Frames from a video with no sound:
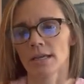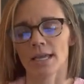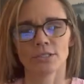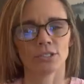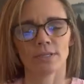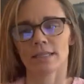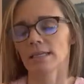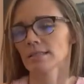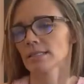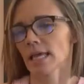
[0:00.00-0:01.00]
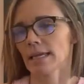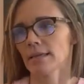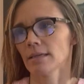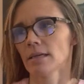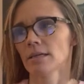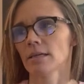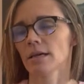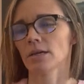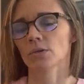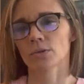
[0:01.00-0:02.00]
and doing things like
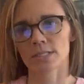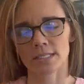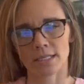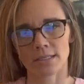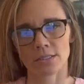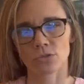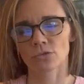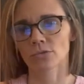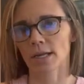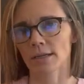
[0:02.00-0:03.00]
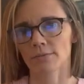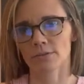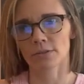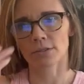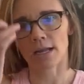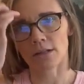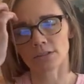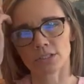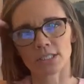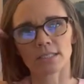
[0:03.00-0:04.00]
uh, quercetin is great for
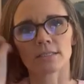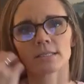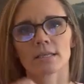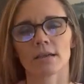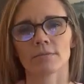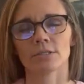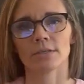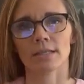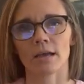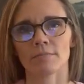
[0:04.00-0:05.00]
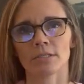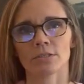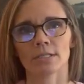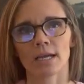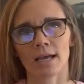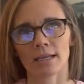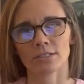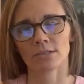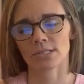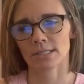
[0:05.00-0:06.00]
allergies. I've been doing that, been doing high
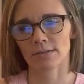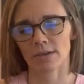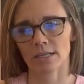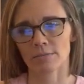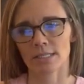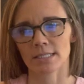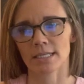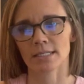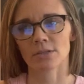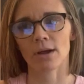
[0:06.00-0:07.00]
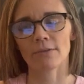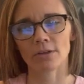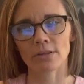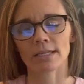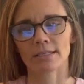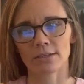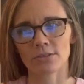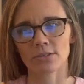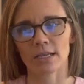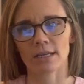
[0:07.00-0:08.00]
doses of vitamin C. So I felt like
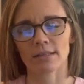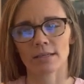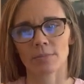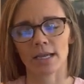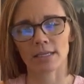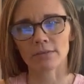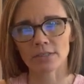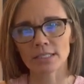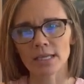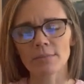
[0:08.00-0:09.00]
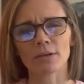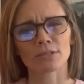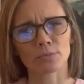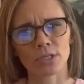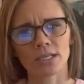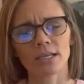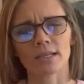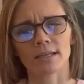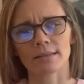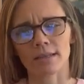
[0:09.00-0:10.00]
yesterday, like by evening time, I was pretty good
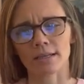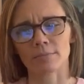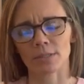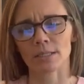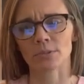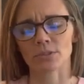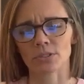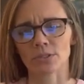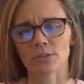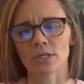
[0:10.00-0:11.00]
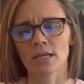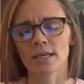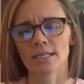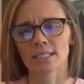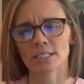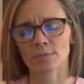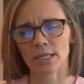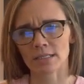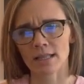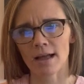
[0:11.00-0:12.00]
and I thought I'd be able to teach my
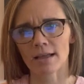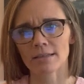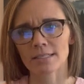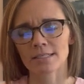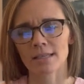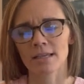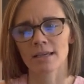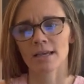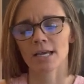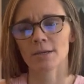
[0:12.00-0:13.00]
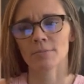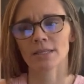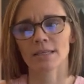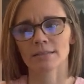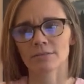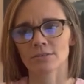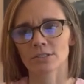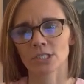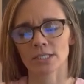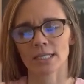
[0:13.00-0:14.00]
class. Um, but then
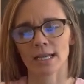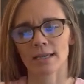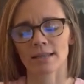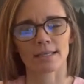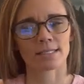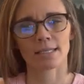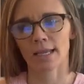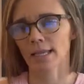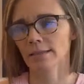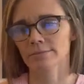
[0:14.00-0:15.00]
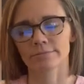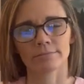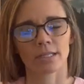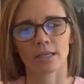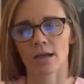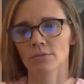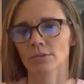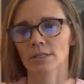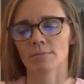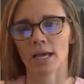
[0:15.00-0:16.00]
during the night last night, got
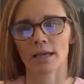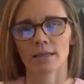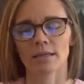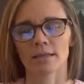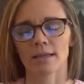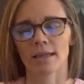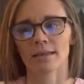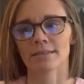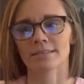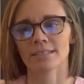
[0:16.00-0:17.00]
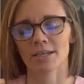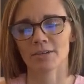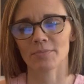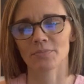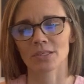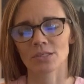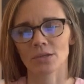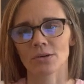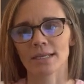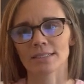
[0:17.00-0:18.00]
really bad. And um,
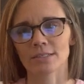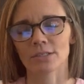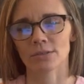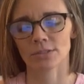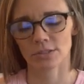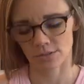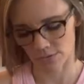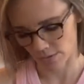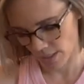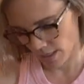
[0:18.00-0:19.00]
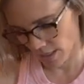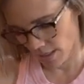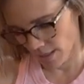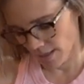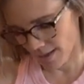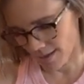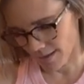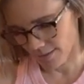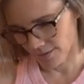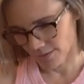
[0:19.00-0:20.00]
so I did go to
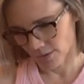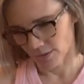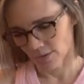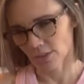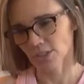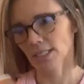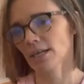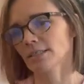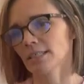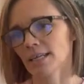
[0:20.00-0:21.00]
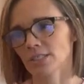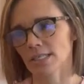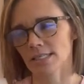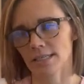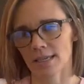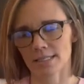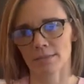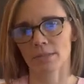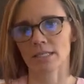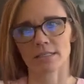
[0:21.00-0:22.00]
uh, urgent care today just to get
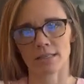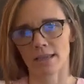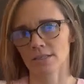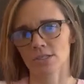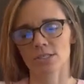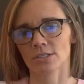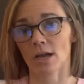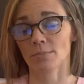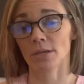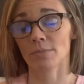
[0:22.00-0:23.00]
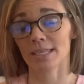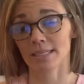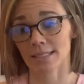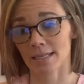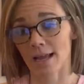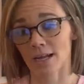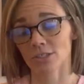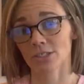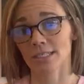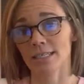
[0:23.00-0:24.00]
something to like stop it because it
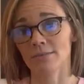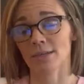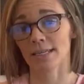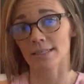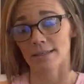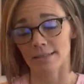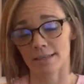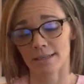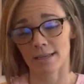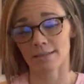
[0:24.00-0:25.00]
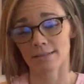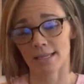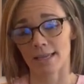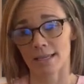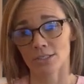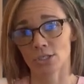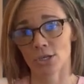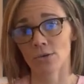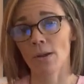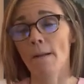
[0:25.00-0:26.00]
actually, when I again say head to
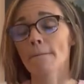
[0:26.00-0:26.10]
toe,